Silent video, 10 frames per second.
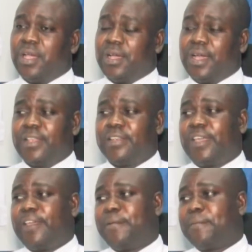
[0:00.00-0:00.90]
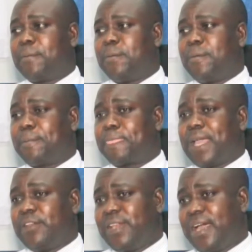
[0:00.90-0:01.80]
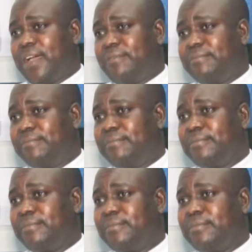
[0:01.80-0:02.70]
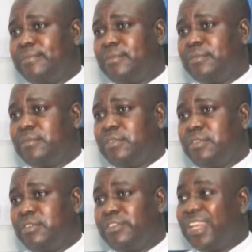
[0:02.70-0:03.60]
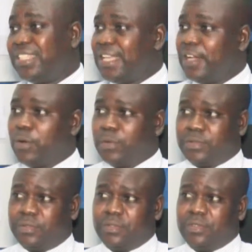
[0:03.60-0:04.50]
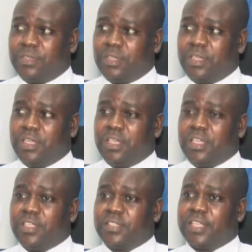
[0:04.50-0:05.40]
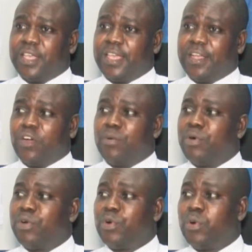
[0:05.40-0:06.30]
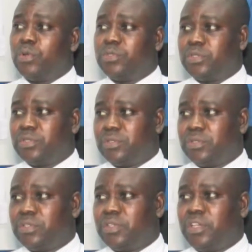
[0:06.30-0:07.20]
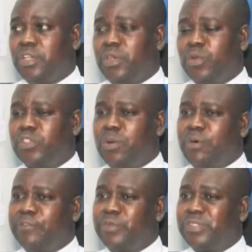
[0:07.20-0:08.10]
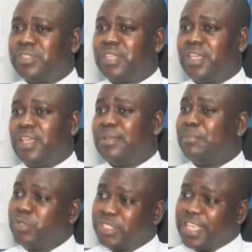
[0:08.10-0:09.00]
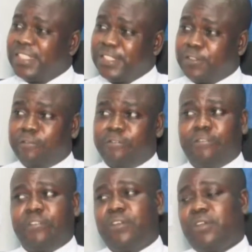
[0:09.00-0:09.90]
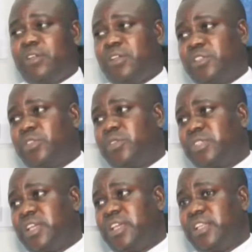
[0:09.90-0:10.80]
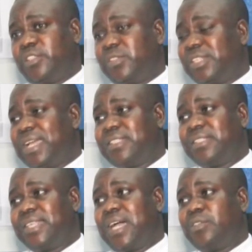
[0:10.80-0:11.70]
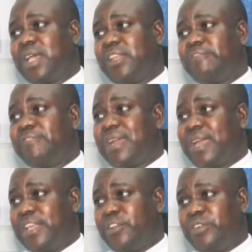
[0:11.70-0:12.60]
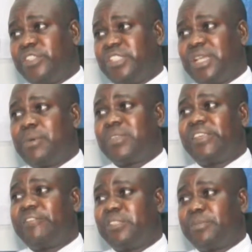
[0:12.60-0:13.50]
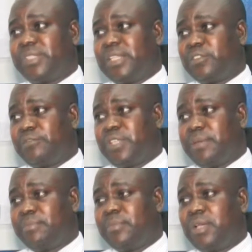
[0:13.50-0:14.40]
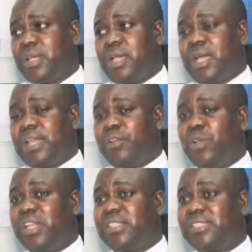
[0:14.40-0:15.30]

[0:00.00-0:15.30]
And another related cause is common cold. Some of those, most cases of tonsillitis are actually viral in origin, about 70% of them, and only